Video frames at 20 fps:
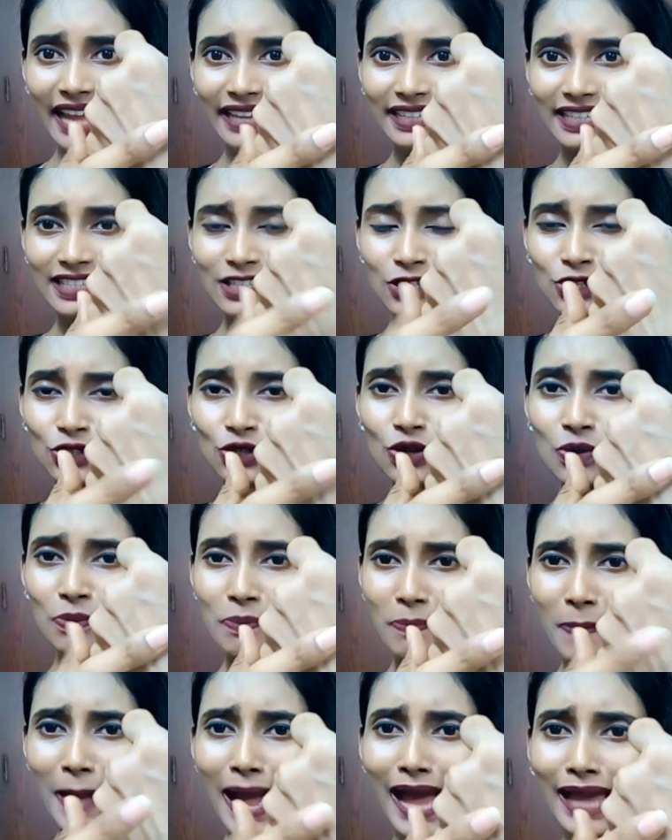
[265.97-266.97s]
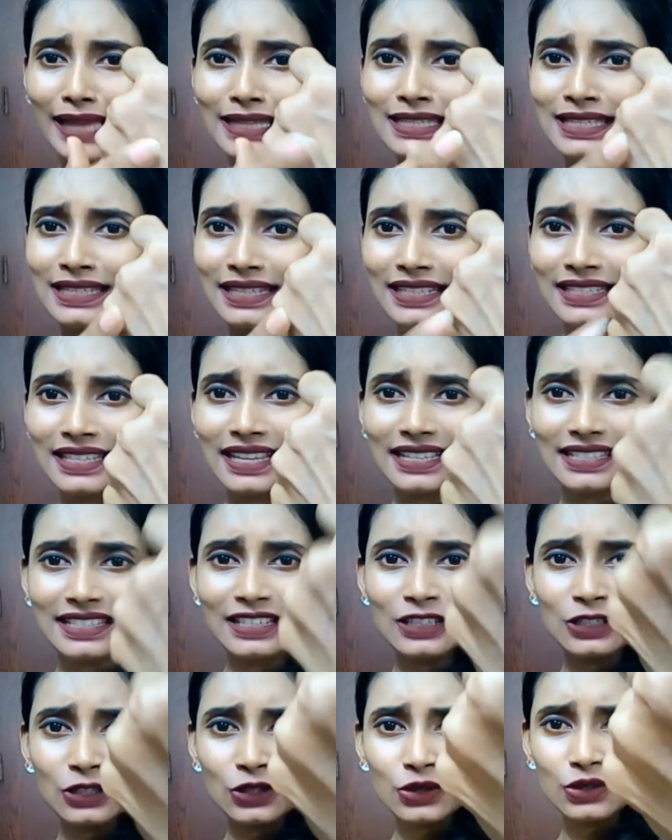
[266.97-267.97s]
and it's so matte, it
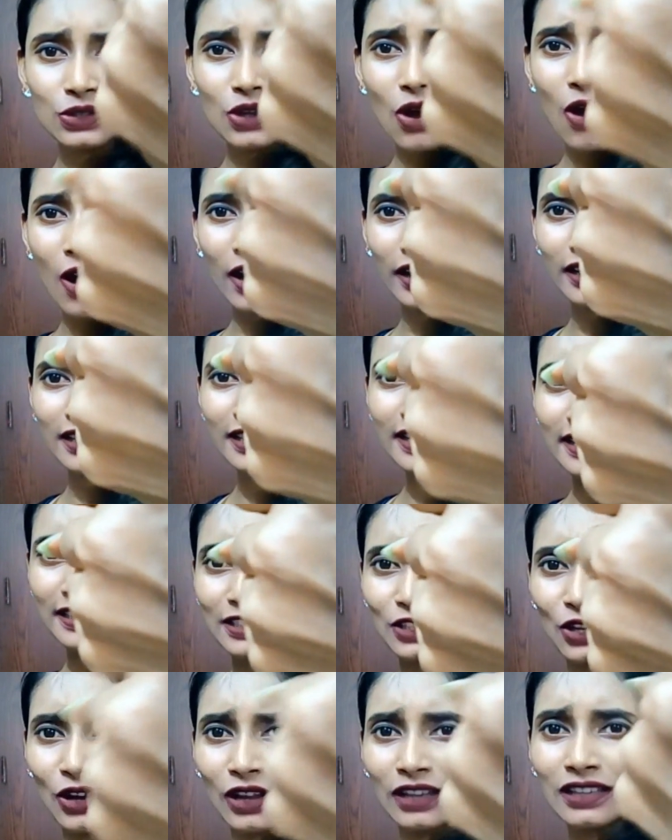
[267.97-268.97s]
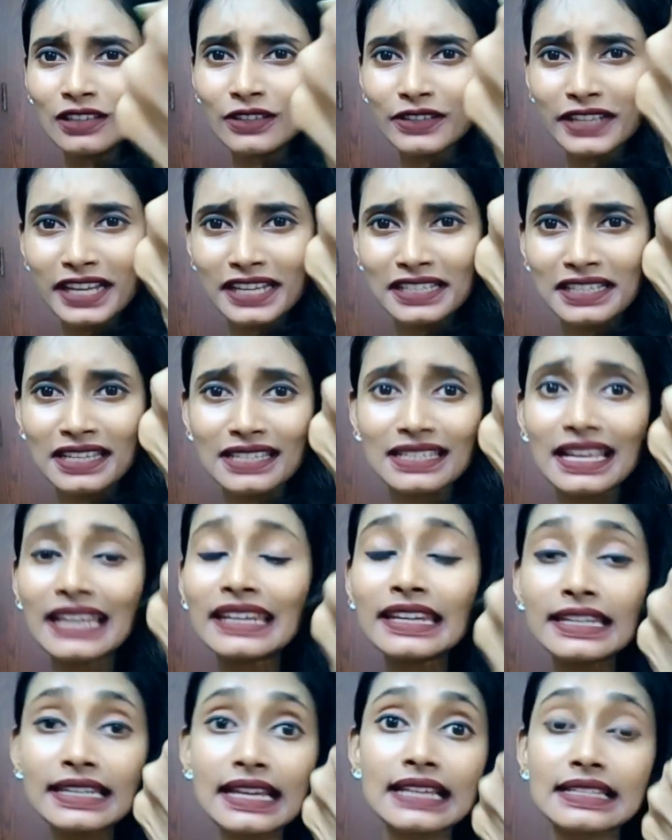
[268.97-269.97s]
doesn't look oily at all. Look at this.
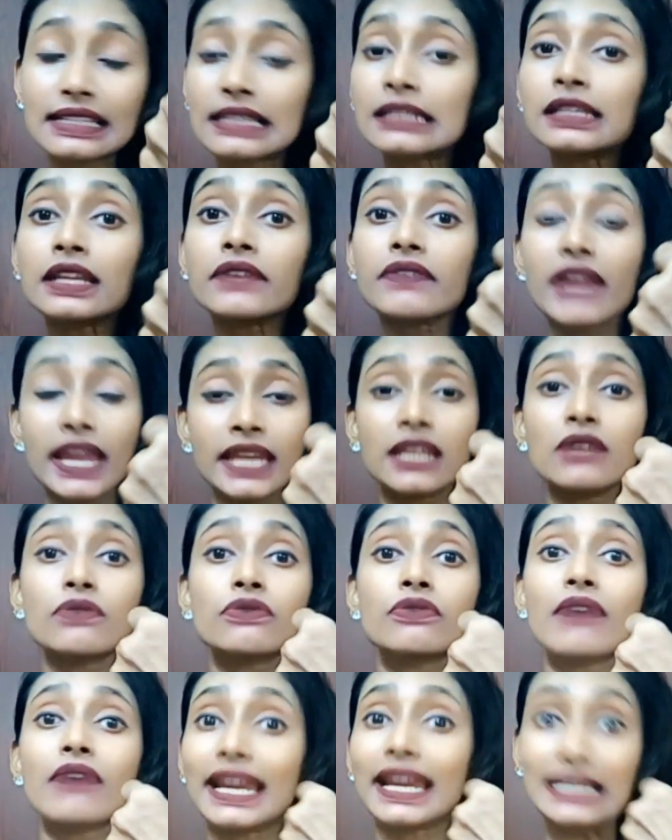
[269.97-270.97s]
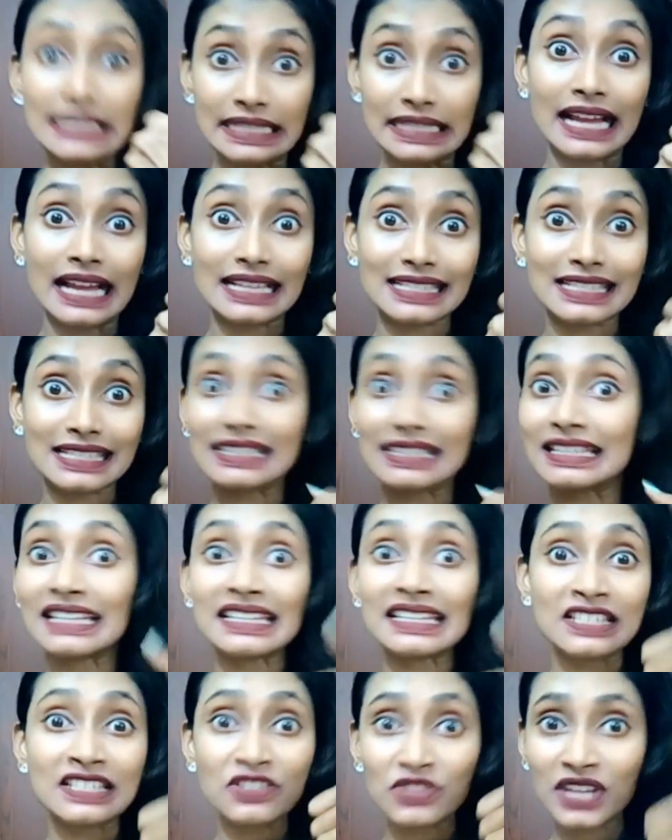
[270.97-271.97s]
And it doesn't leave any white cast.
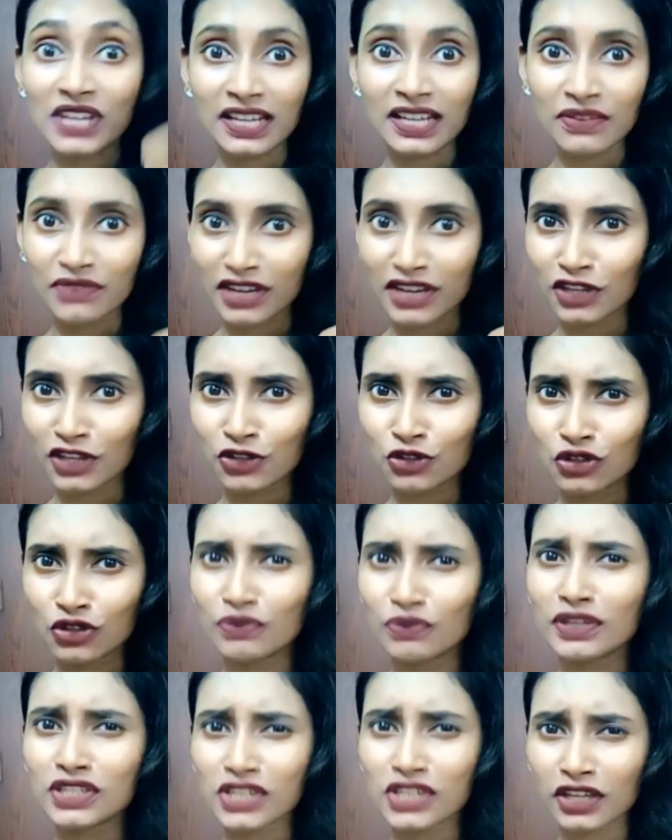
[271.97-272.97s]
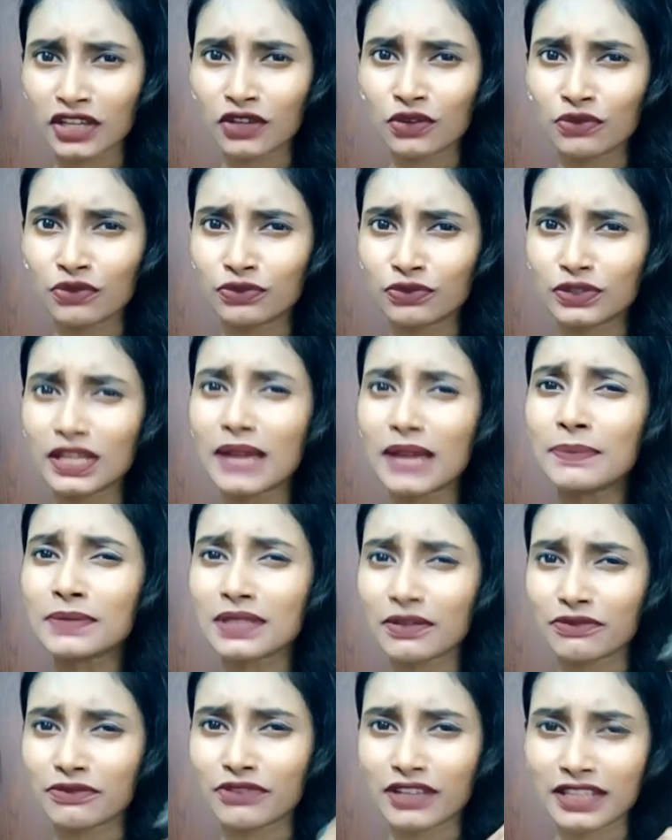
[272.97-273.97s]
That is really very good, which I give
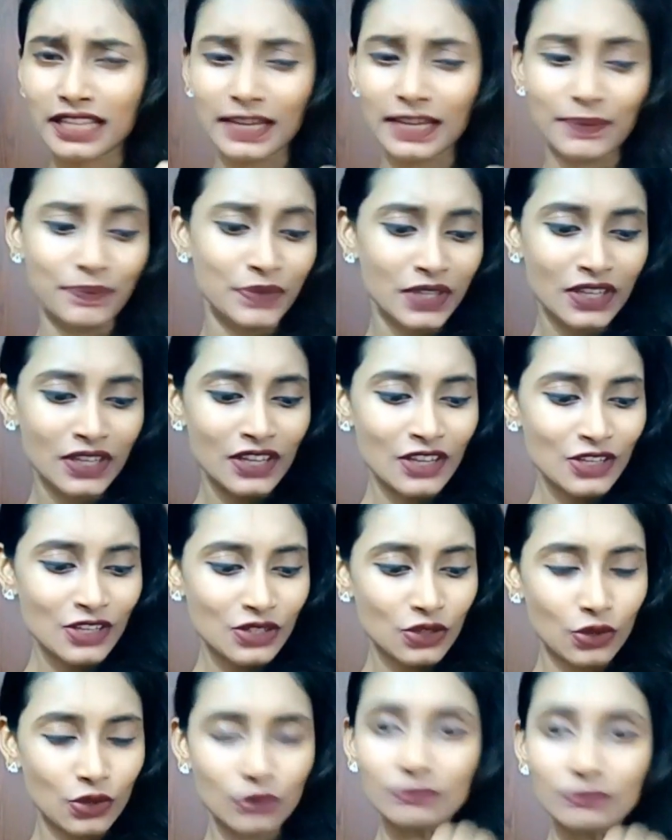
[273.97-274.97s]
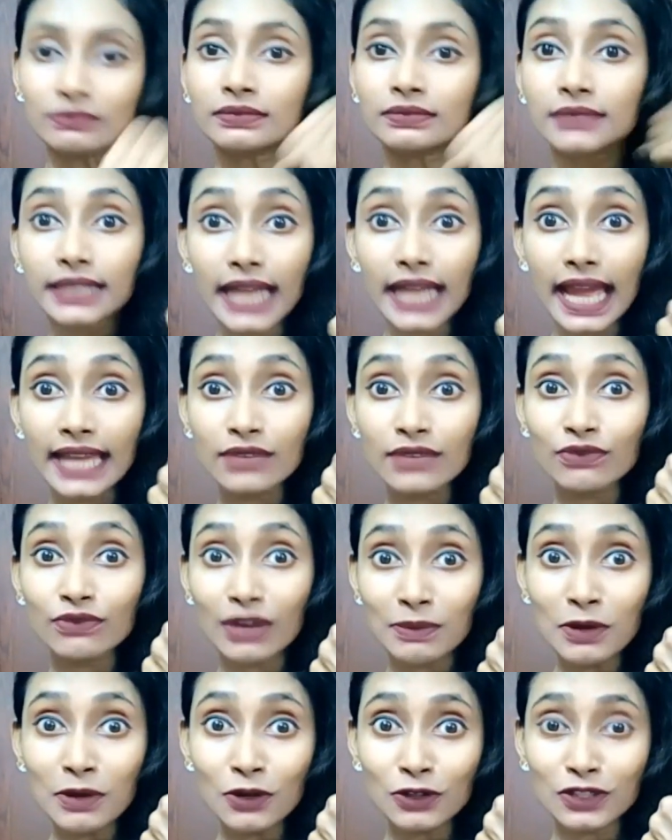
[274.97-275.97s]
thumbs up for them. So, and
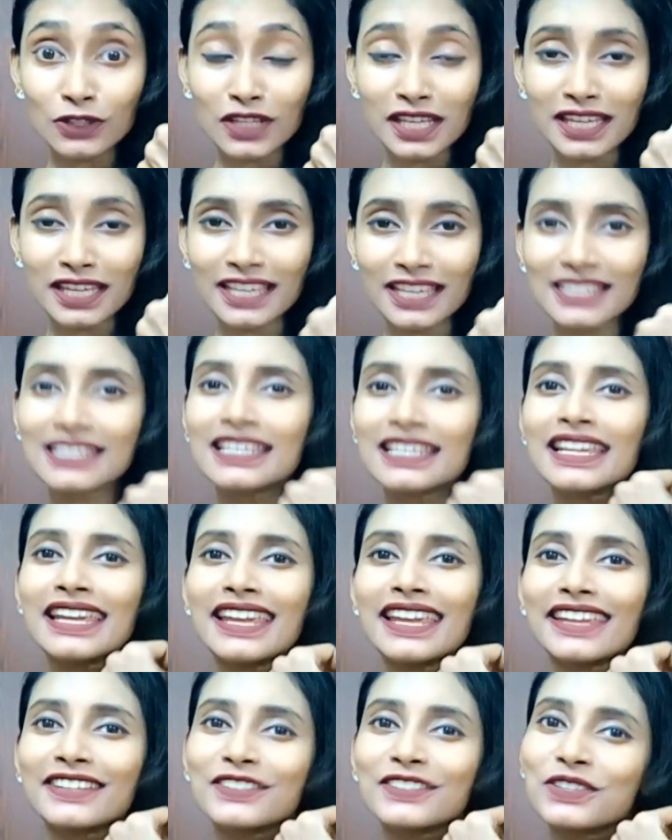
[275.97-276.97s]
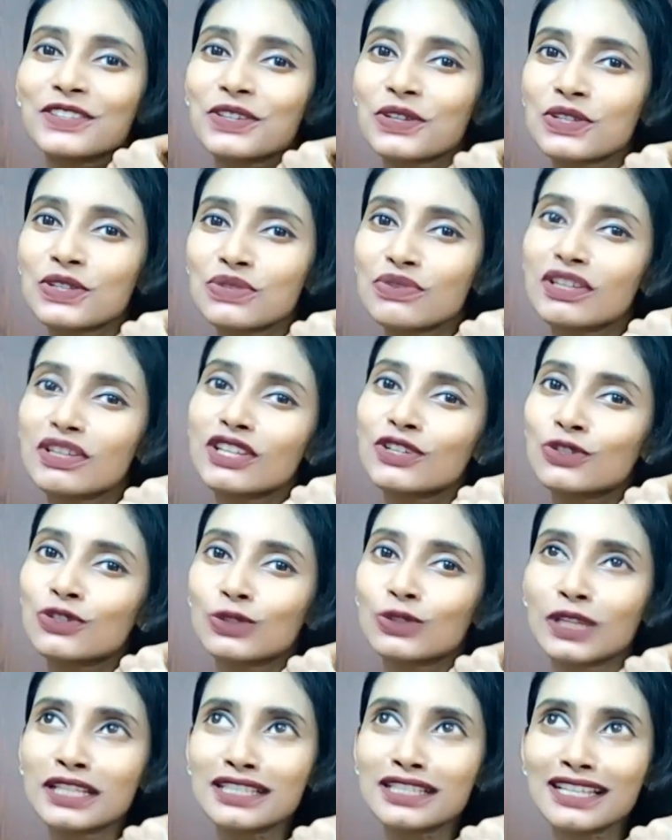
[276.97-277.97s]
one more good thing is, it gives very
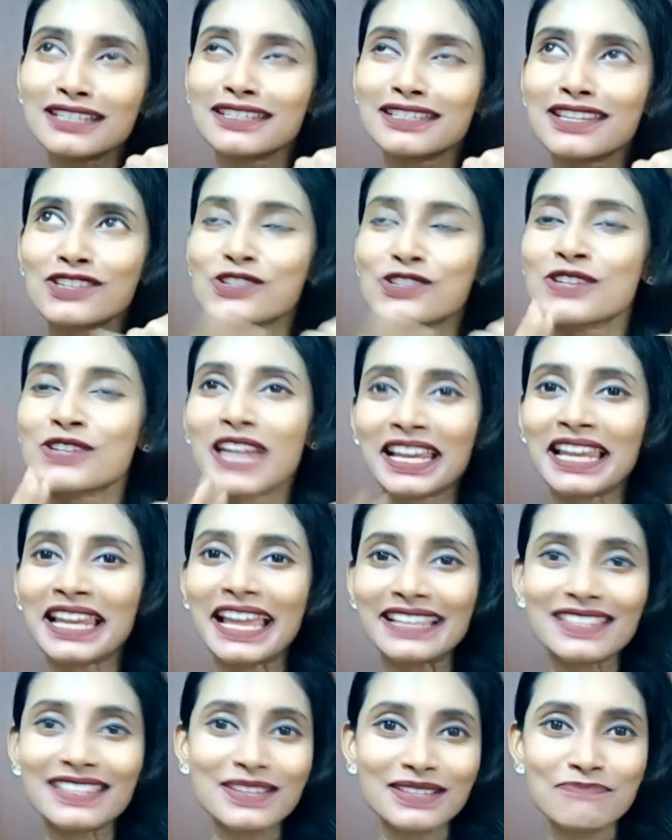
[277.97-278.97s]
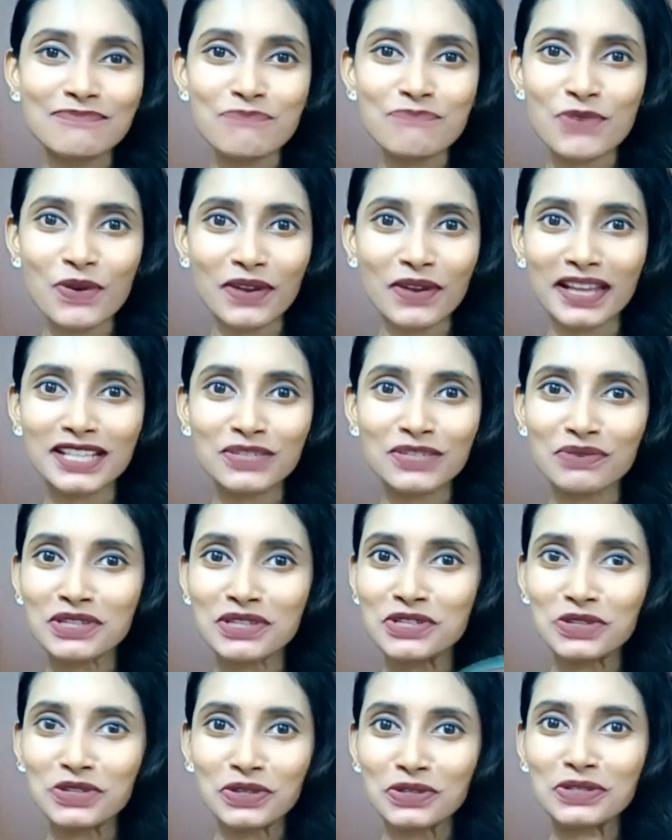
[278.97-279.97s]
cooling sensation. I like the products
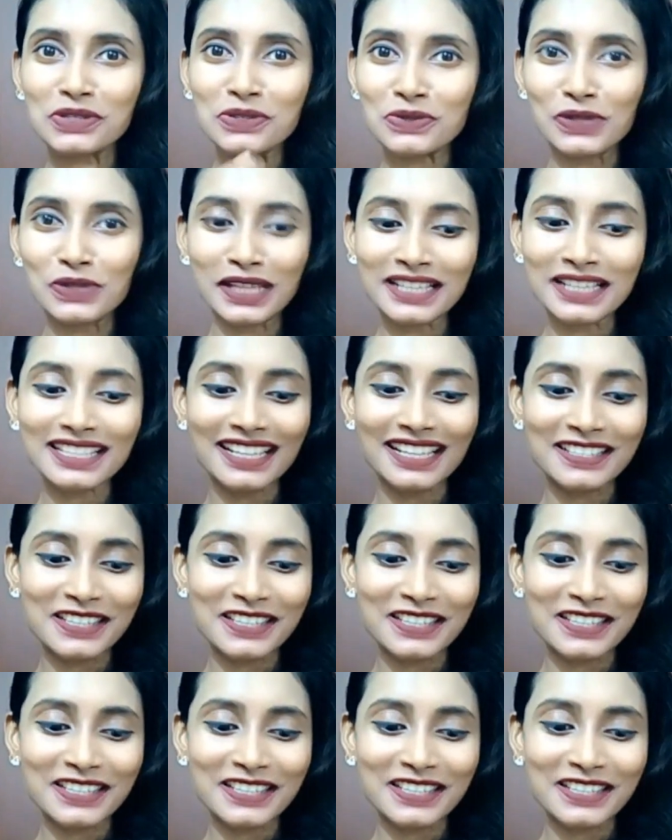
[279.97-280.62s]
which gives cooling